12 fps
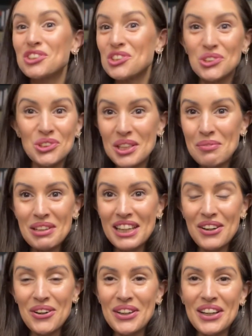dreaming
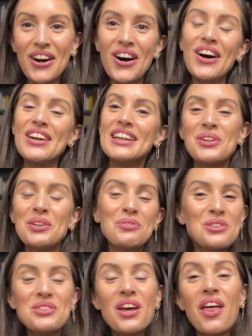going on. It
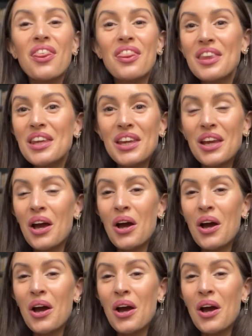was the